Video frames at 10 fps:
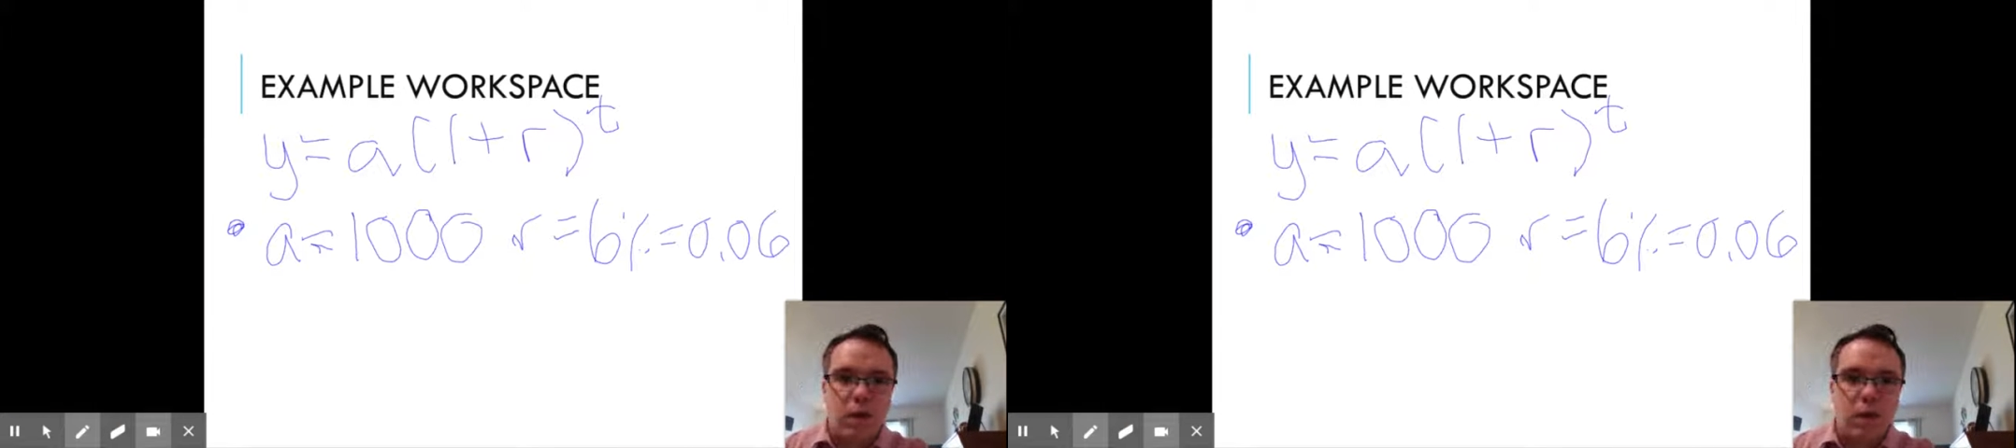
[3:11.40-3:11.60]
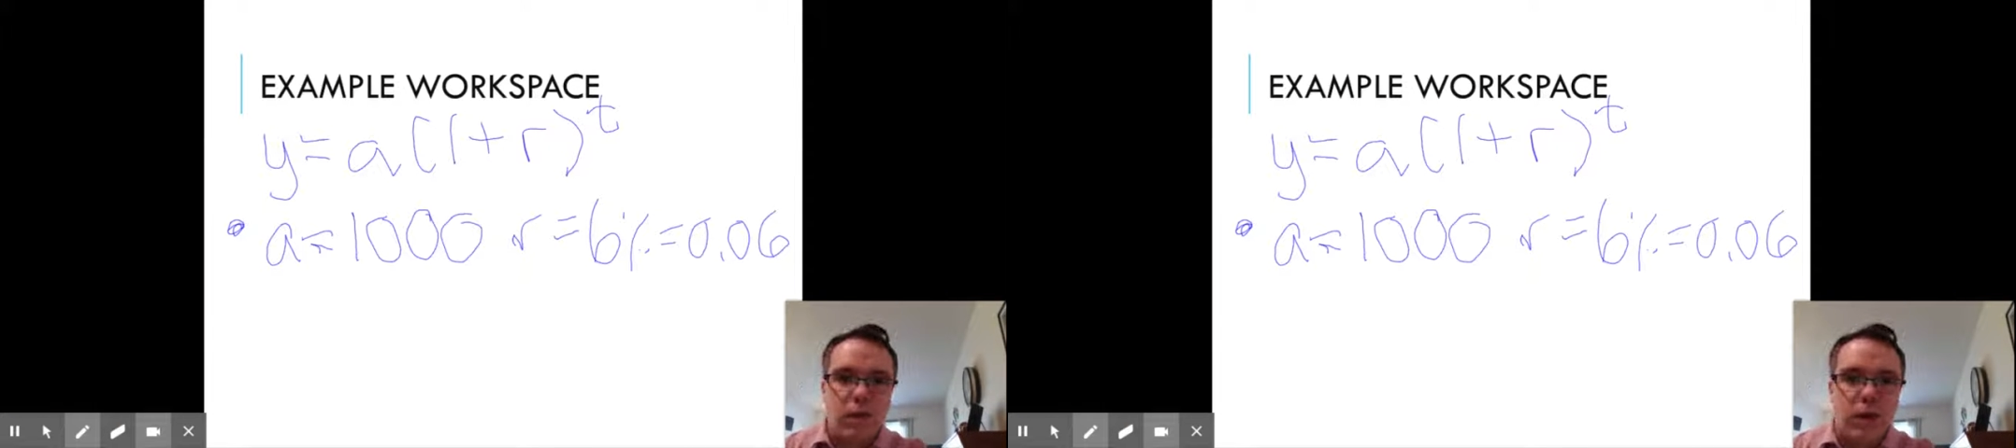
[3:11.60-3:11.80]

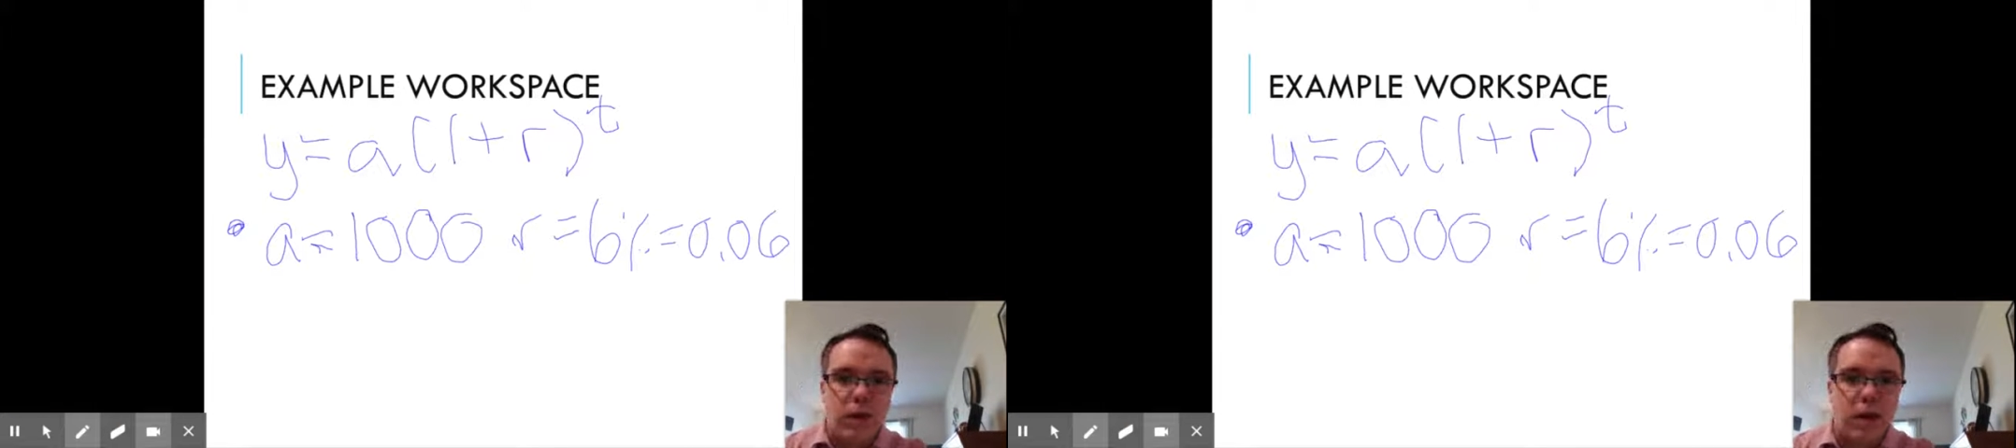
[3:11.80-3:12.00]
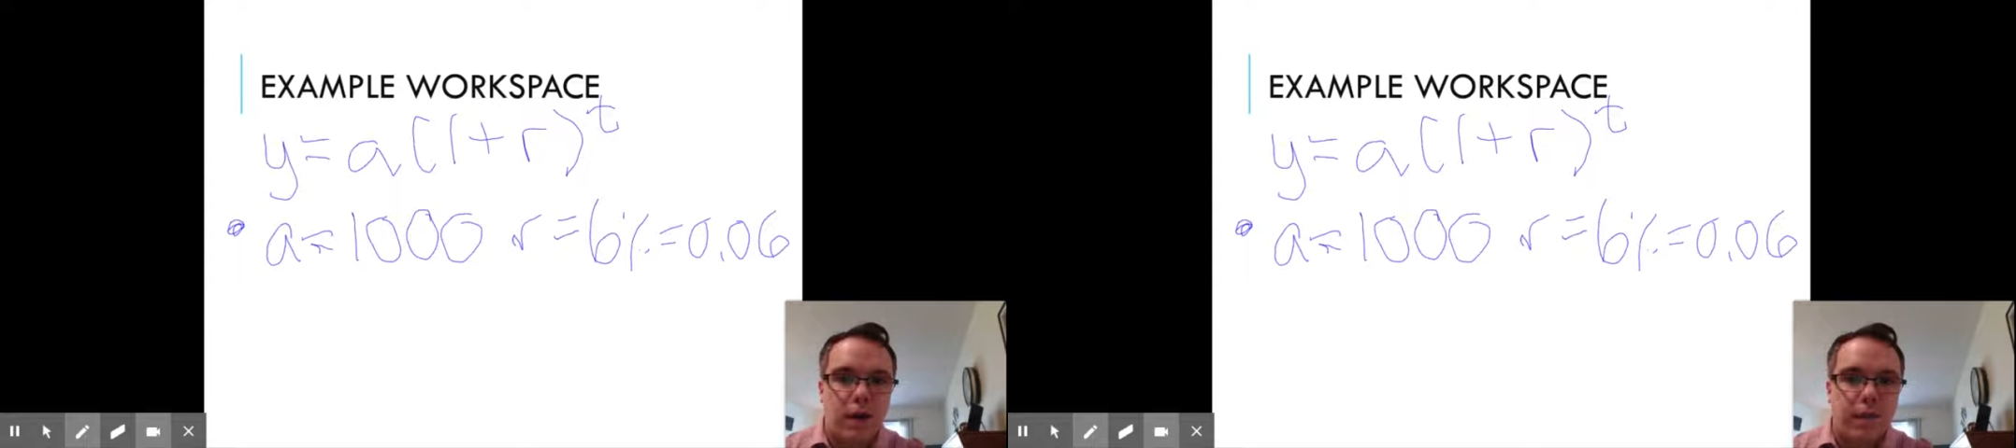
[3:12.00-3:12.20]

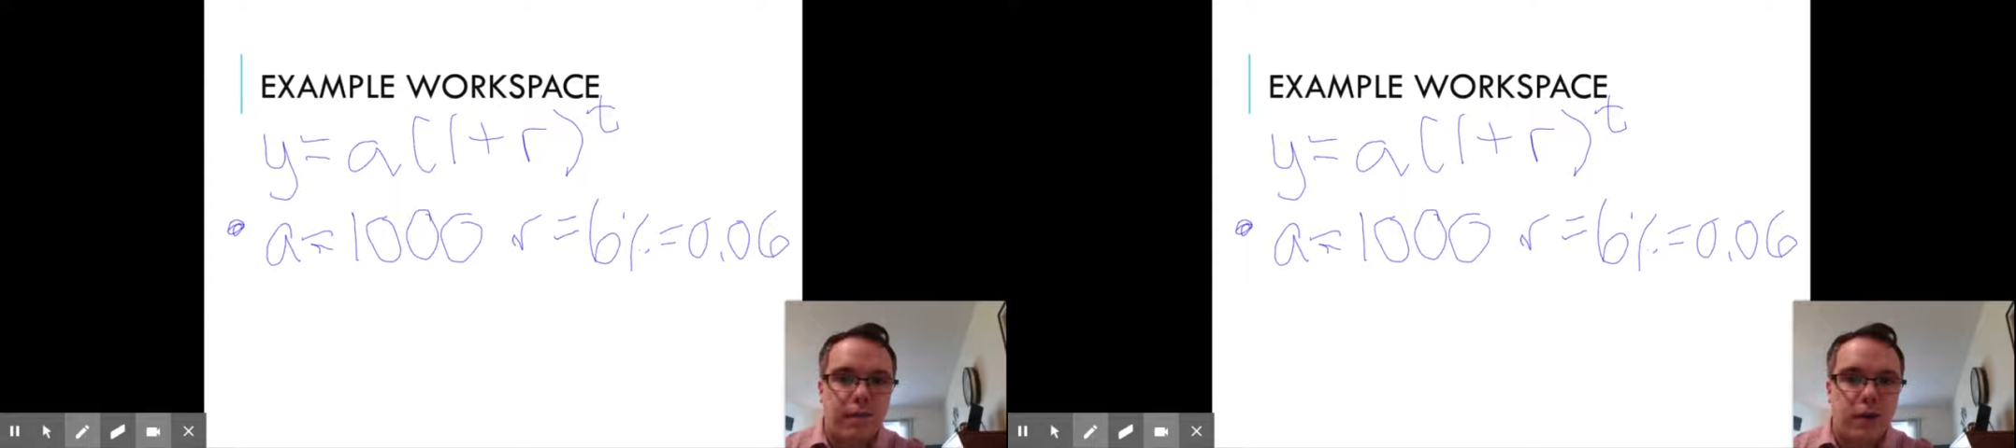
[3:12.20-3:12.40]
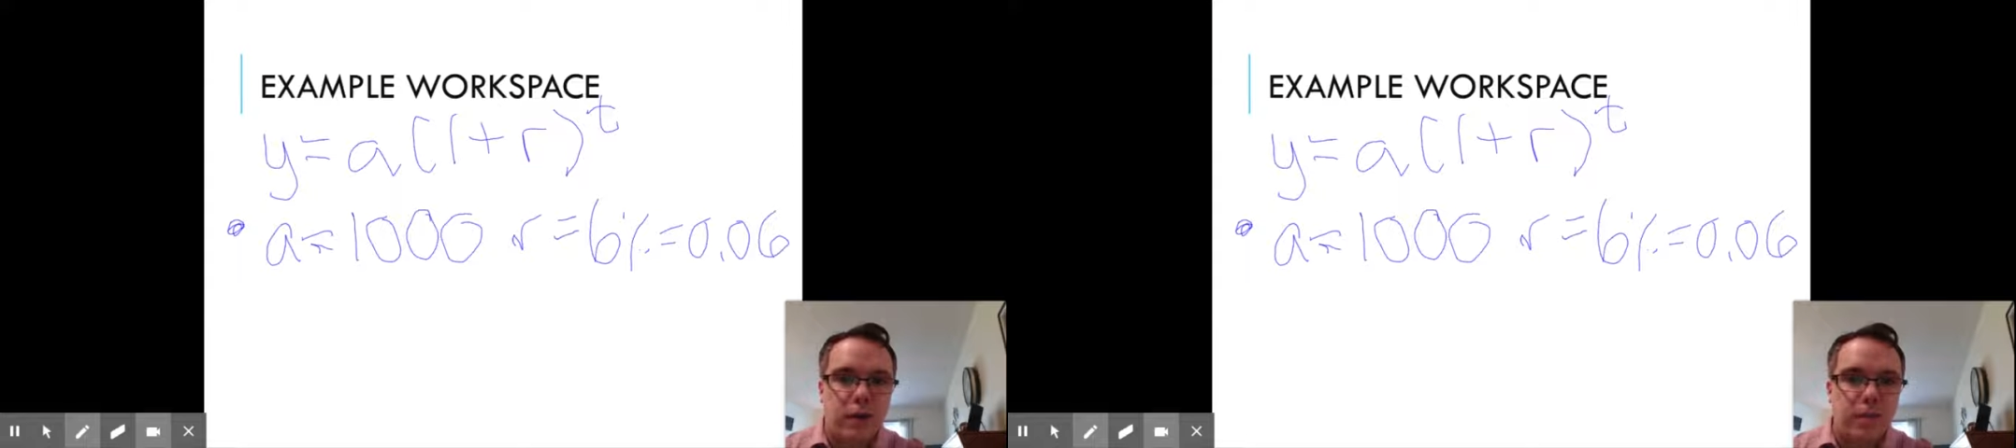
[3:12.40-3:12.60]
for our
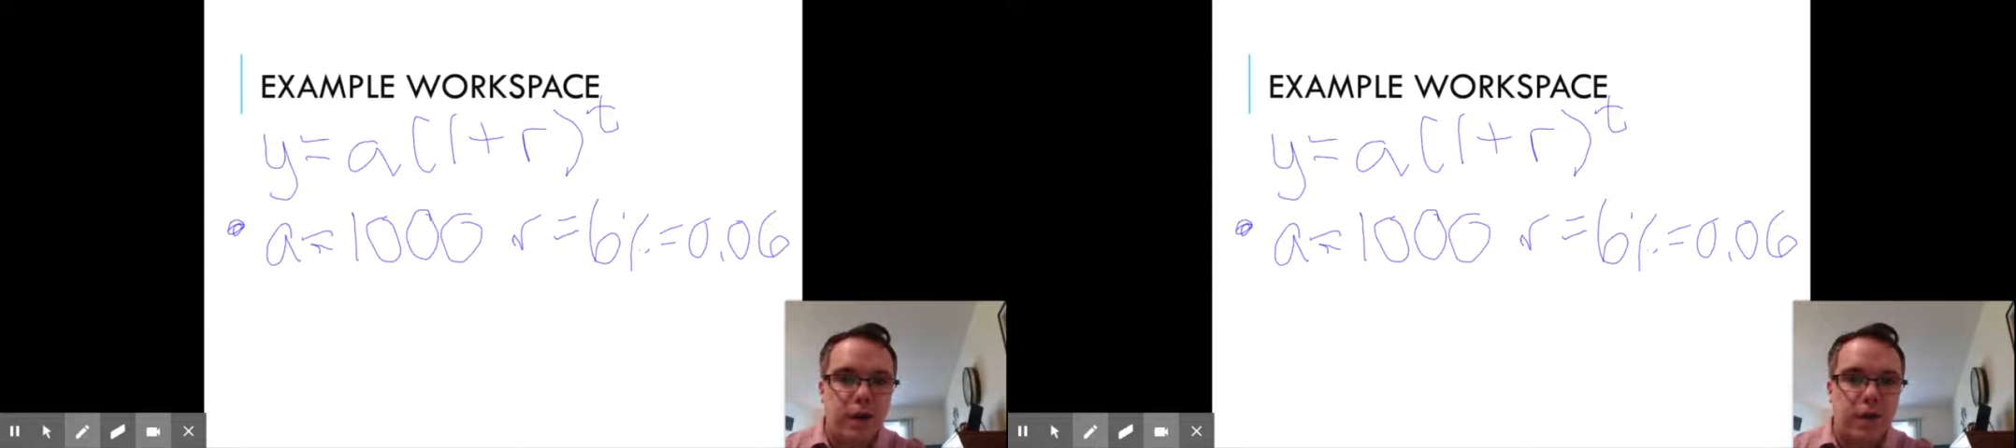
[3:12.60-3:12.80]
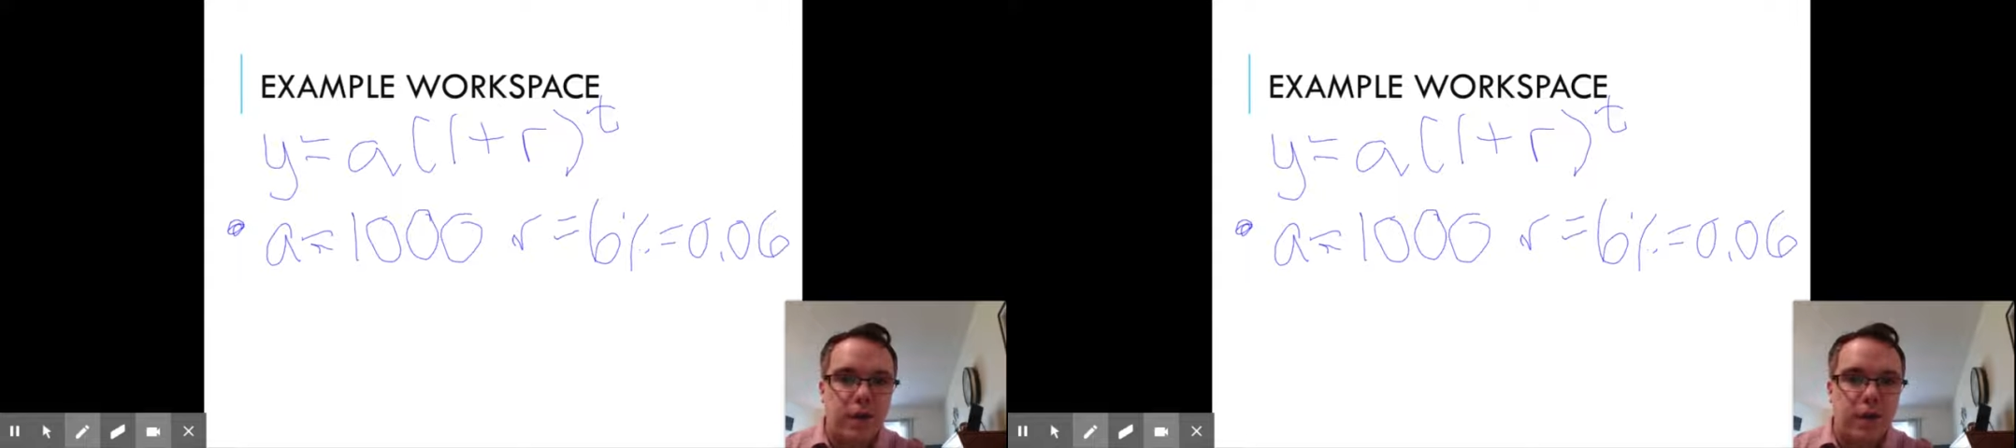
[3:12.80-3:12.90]
first part,